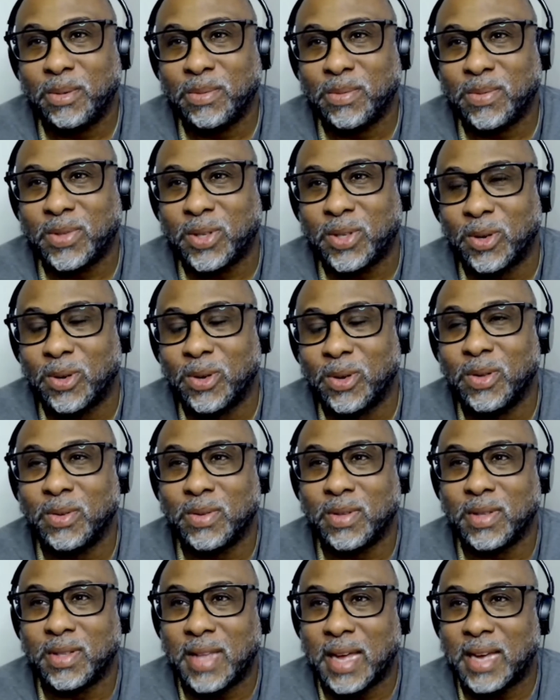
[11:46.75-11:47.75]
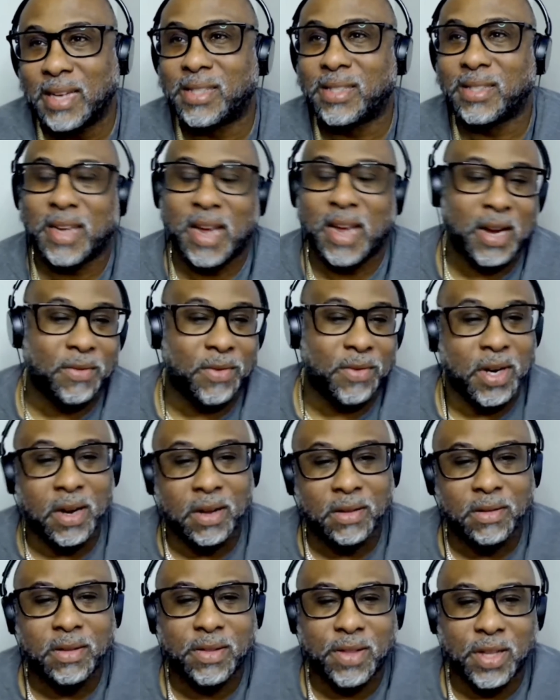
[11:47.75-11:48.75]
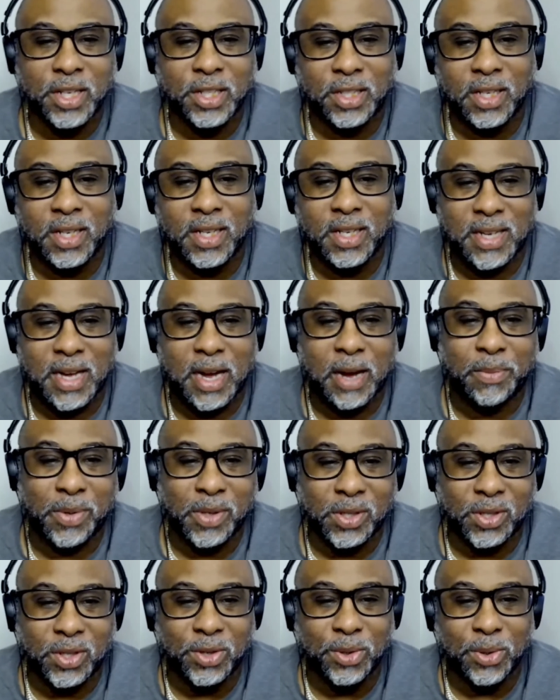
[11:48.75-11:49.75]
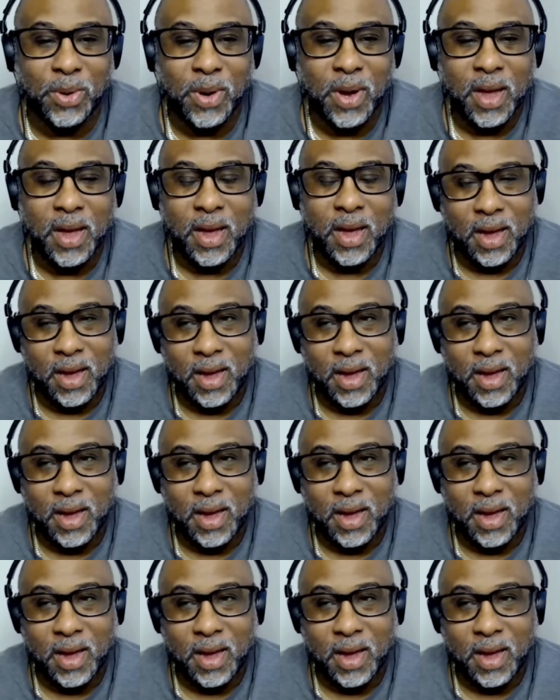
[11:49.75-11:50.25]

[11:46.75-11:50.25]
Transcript: So that's kind of another thing she could tap into.